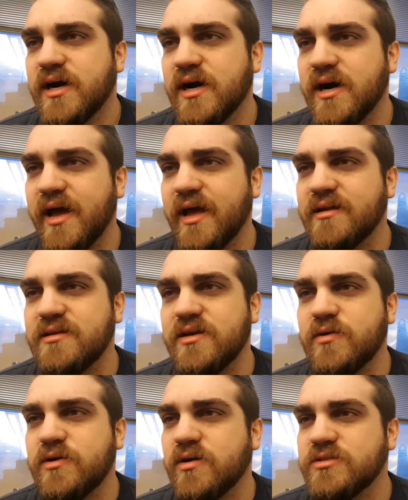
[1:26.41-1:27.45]
And it
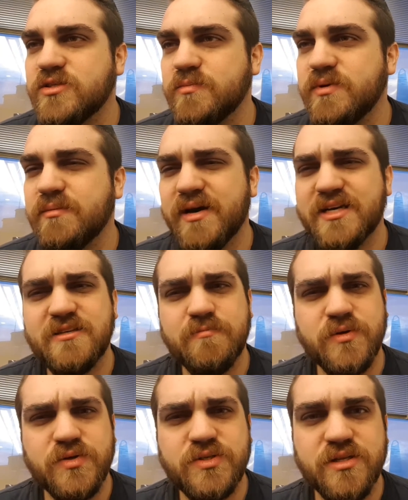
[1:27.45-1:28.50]
would also be a massive
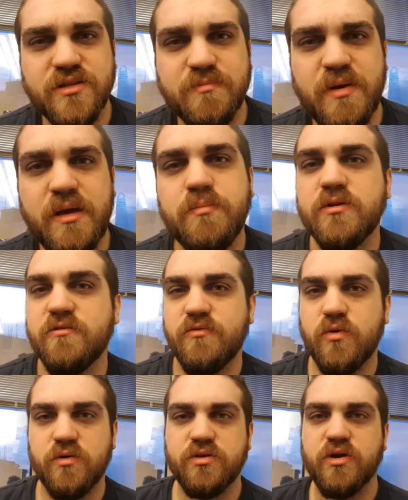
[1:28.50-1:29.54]
boost to the people of
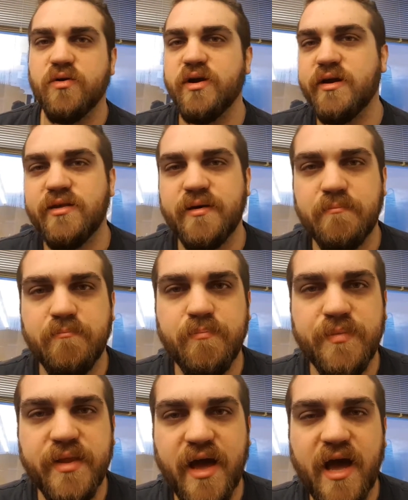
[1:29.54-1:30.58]
North Korea. They're
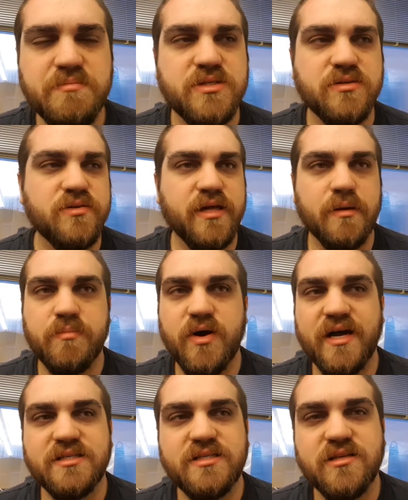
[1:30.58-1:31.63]
absolutely
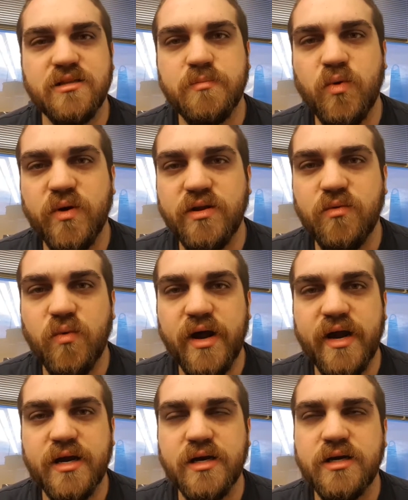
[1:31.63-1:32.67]
oppressed to the point
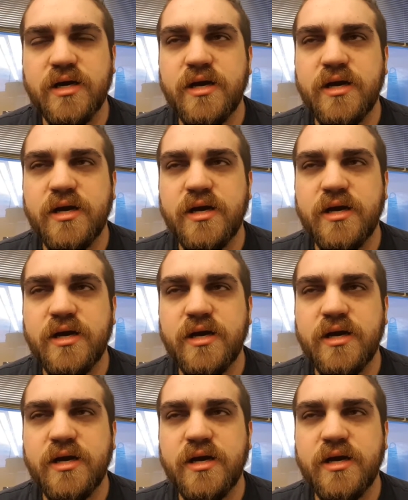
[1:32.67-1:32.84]
where